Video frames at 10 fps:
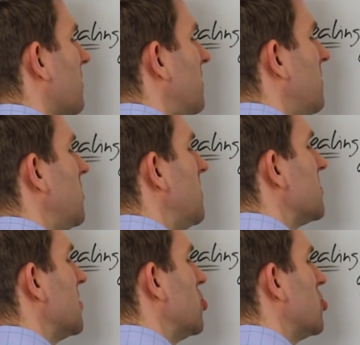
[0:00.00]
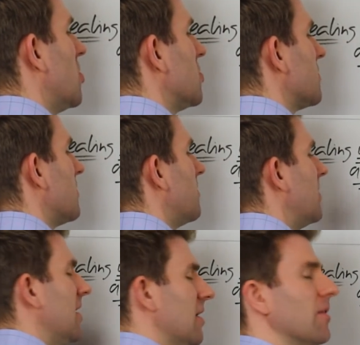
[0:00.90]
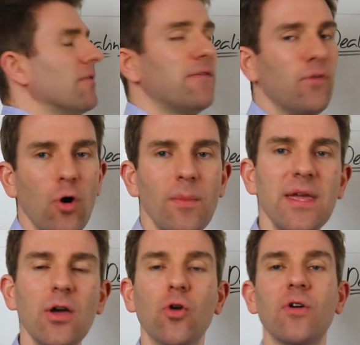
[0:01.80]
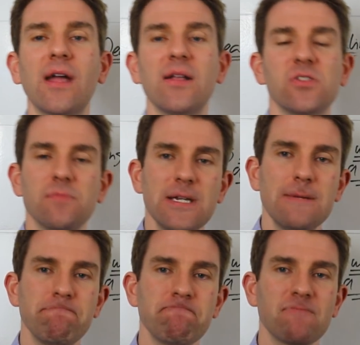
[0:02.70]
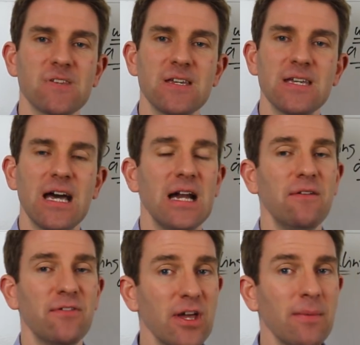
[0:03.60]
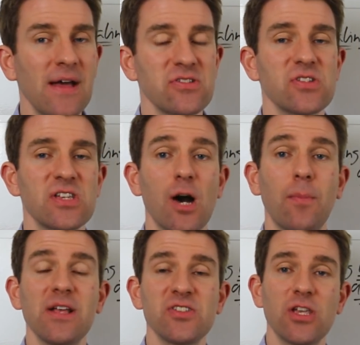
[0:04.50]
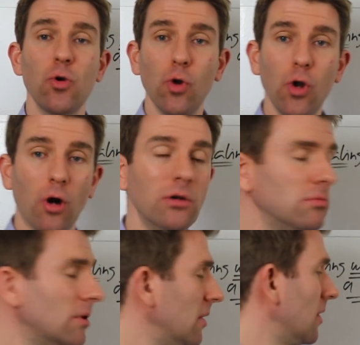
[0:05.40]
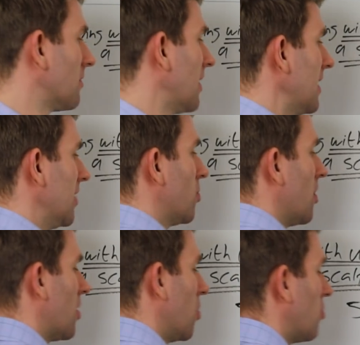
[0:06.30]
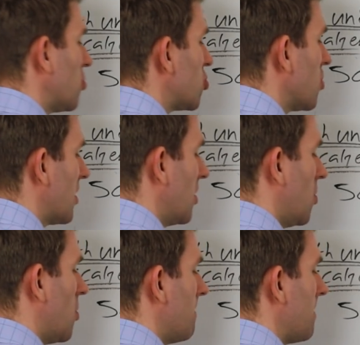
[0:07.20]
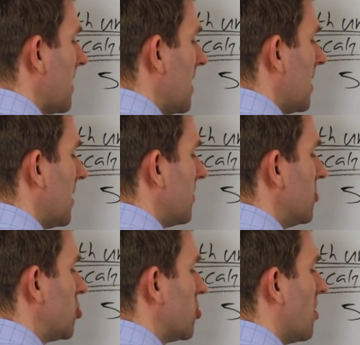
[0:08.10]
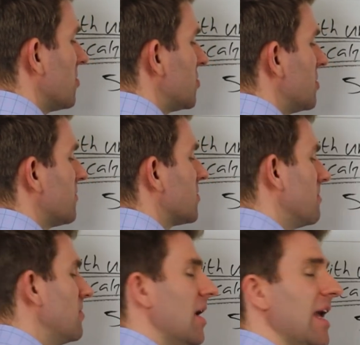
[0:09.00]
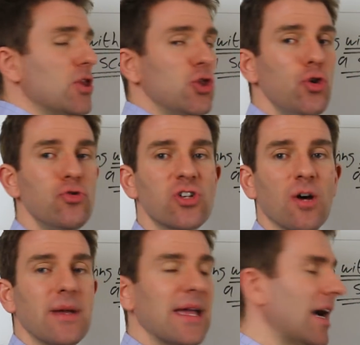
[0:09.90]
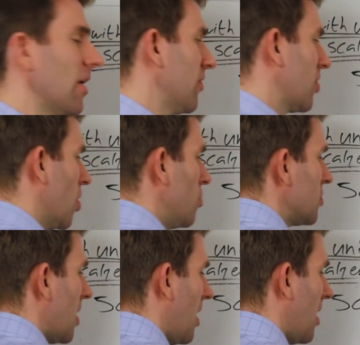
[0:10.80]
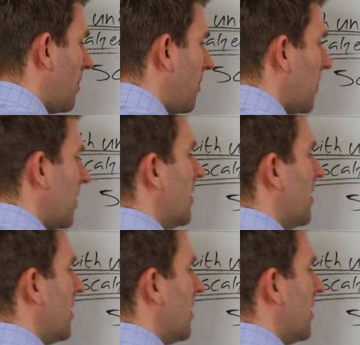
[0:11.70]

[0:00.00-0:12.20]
a 50% chance of it being for me or against me. And if you think about it as a scalper, let's say you're long, right? You're going along, you're chugging along. The chances of some hidden news coming out that goes up